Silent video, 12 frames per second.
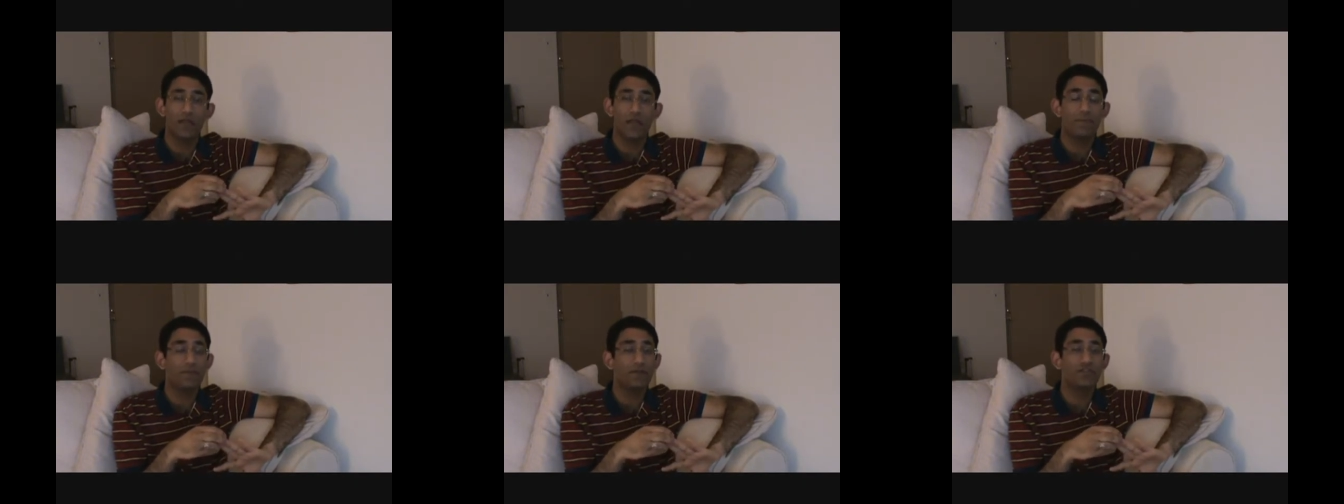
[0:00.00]

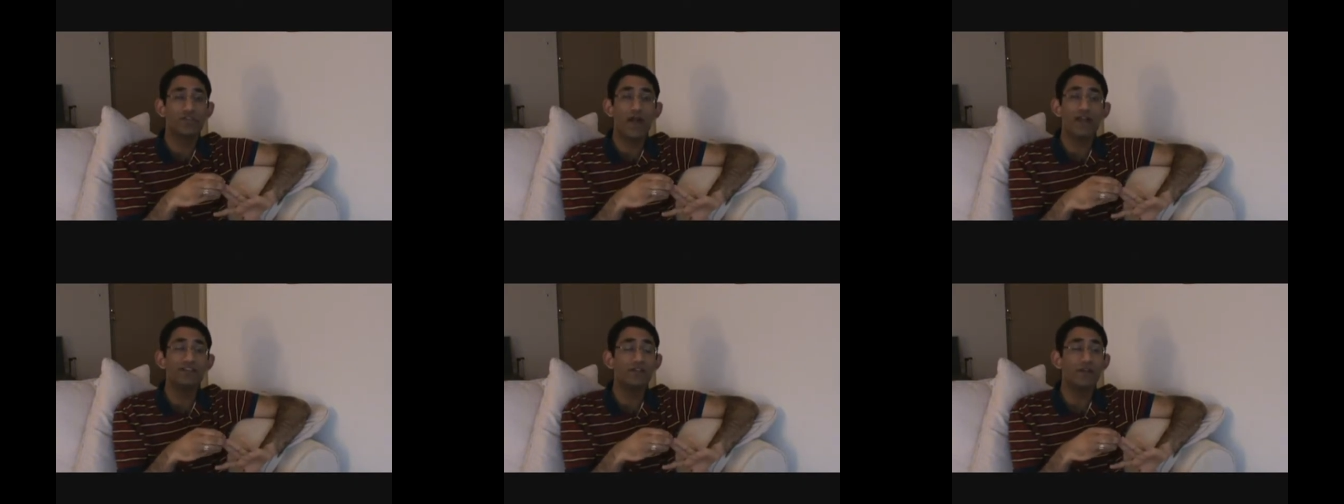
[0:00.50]
If you're
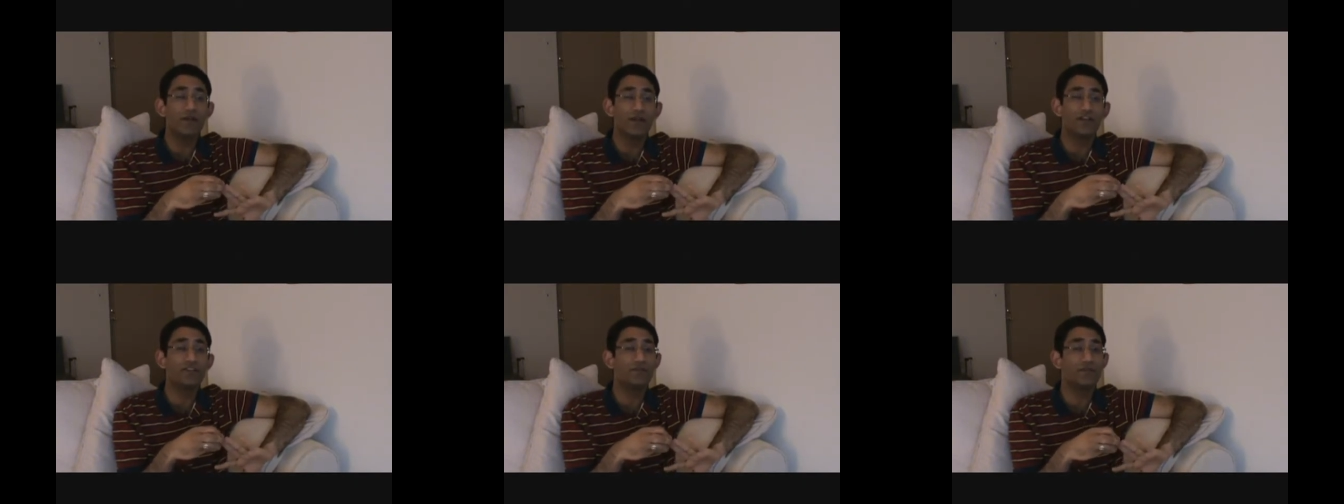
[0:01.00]
charging your
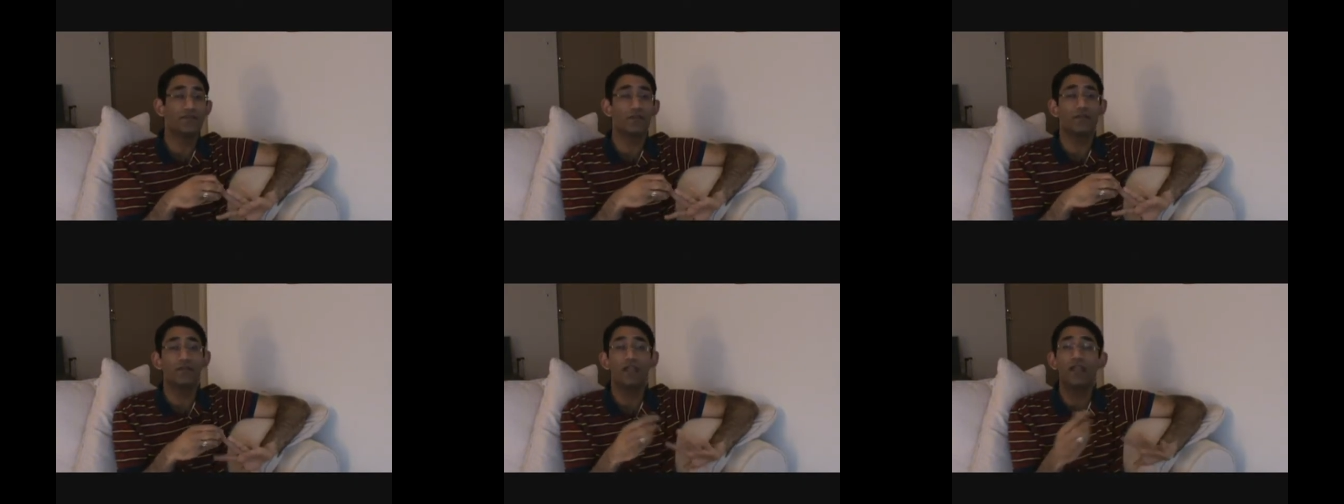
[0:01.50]
customers a
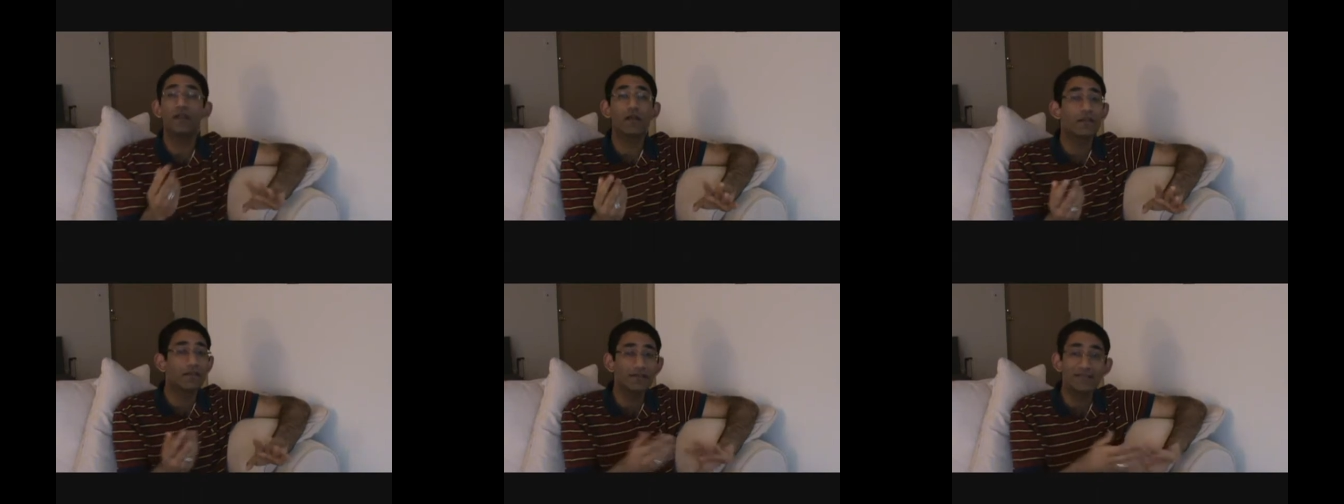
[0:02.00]

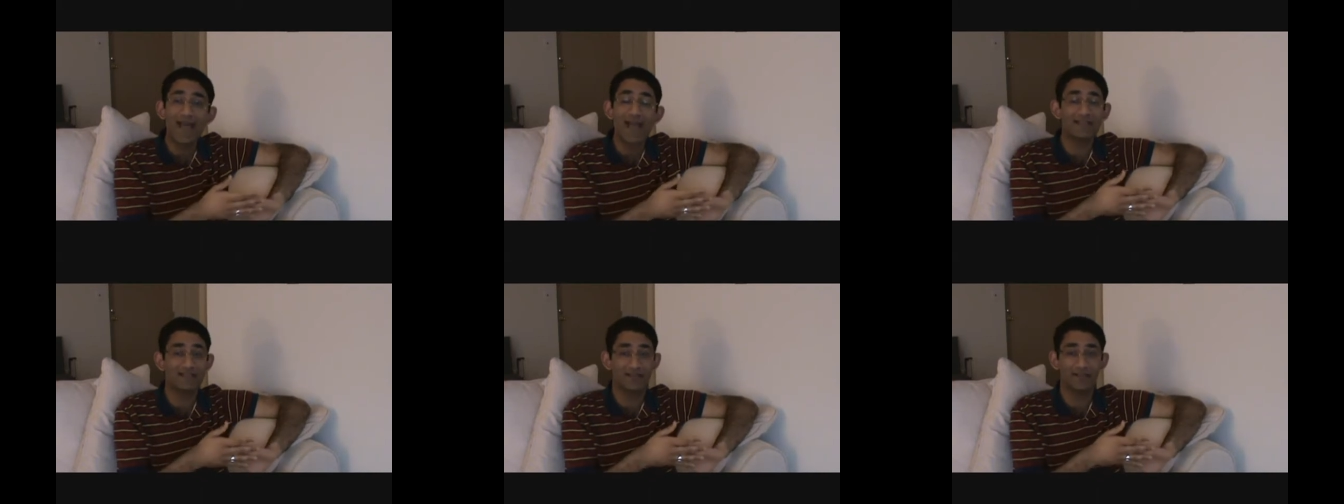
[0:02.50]
ridiculous
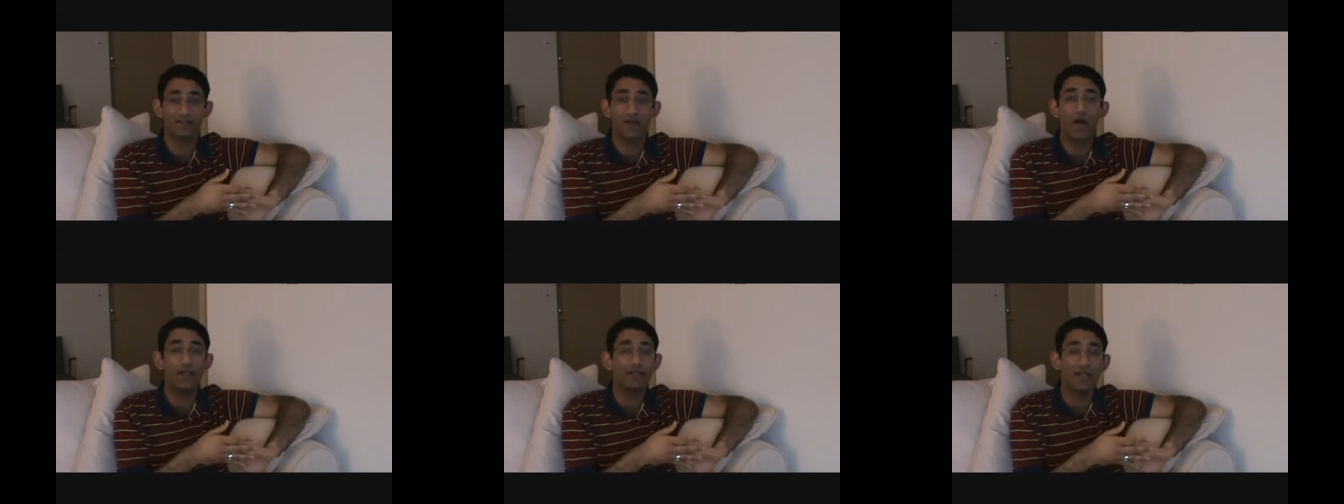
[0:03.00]
taxes
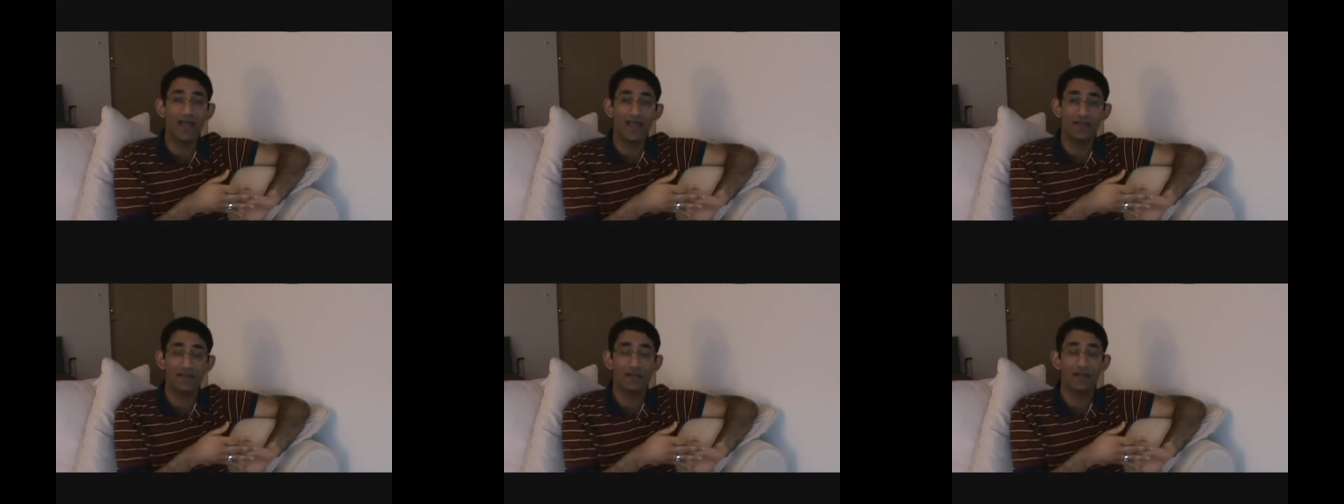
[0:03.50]

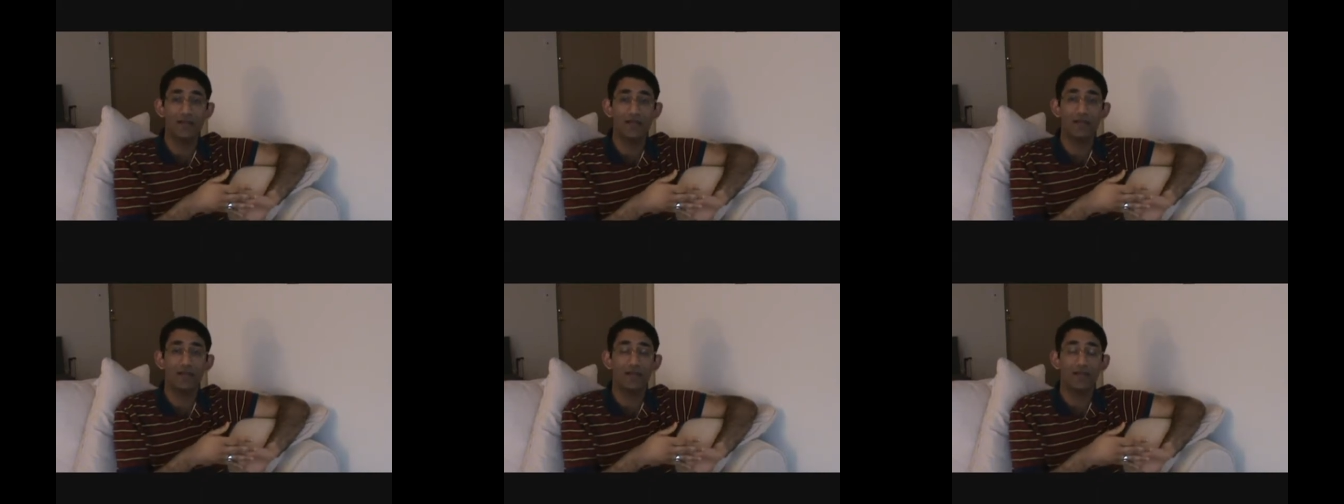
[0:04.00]
online,
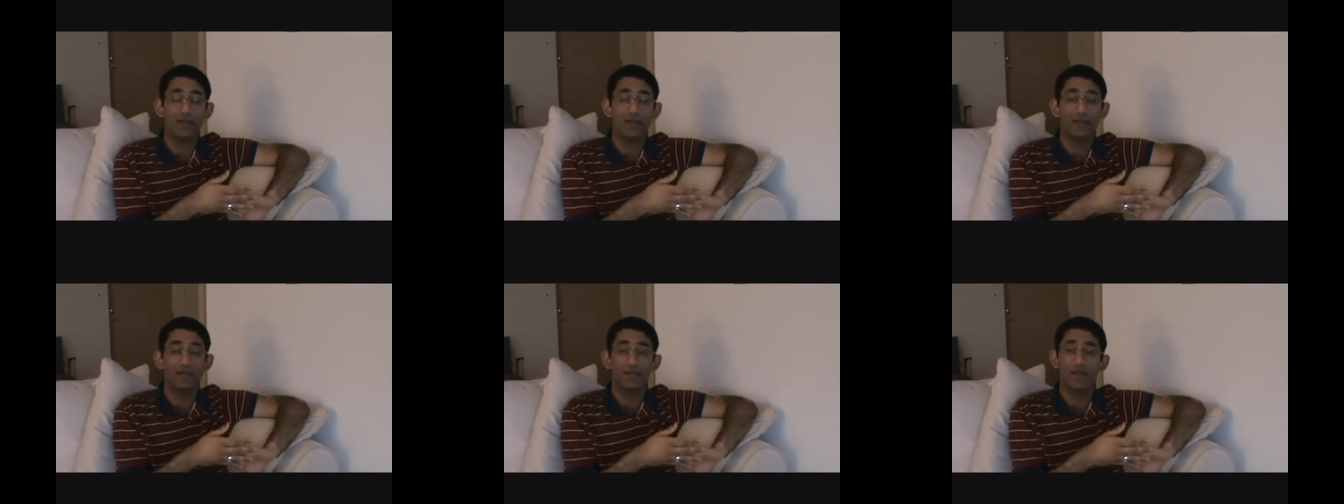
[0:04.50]

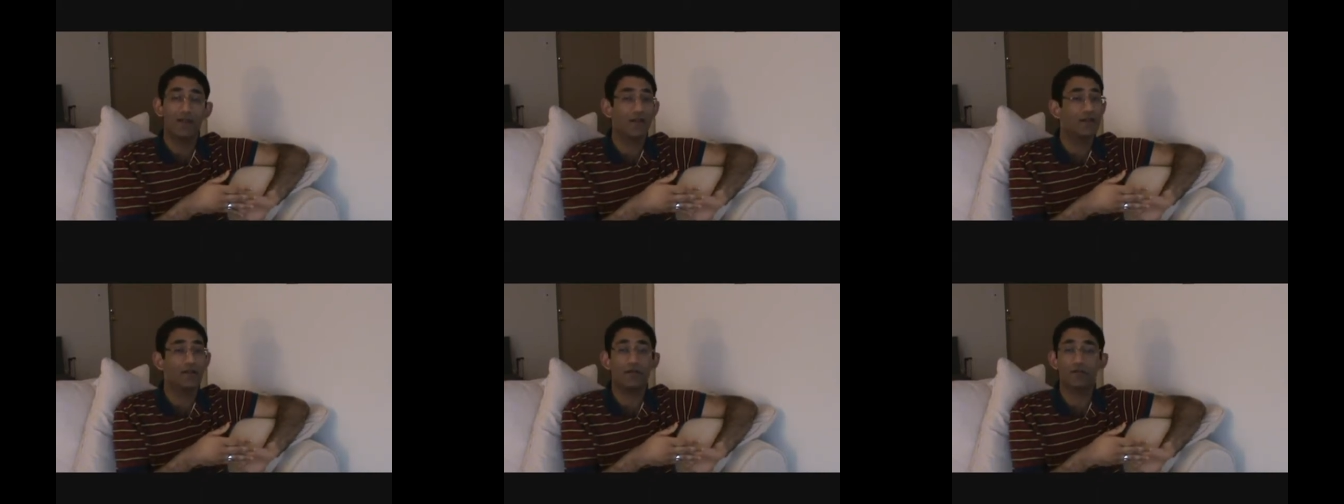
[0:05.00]
they're
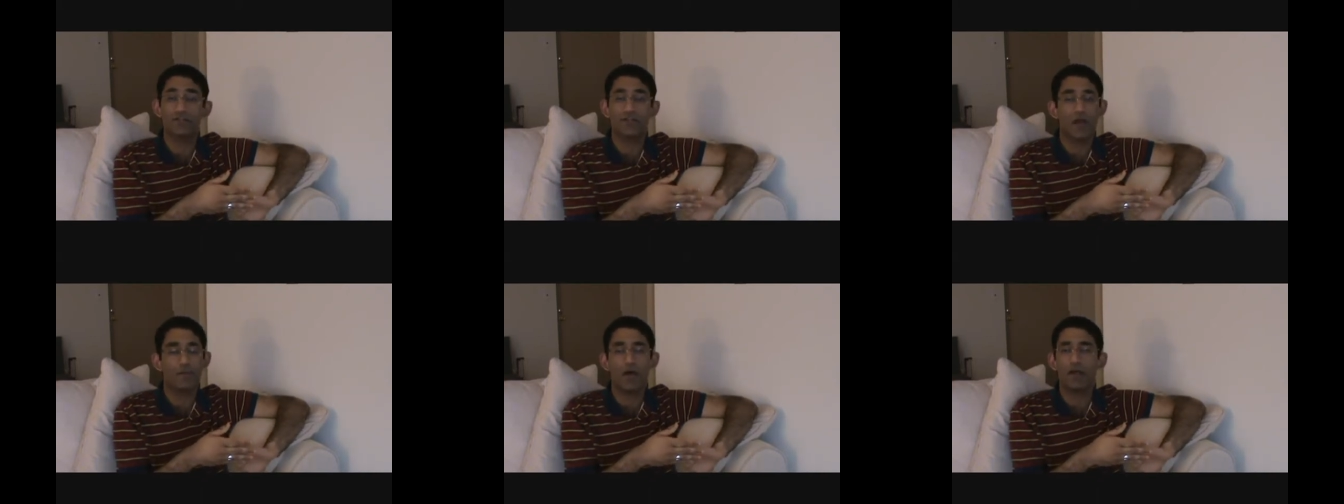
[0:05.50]
not going to
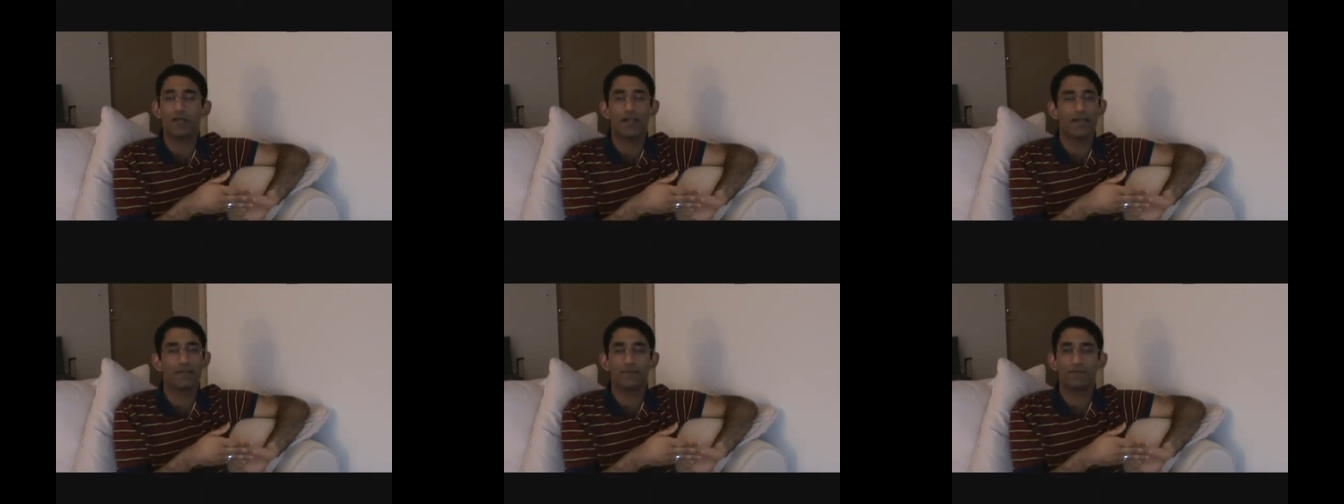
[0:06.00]
shop online.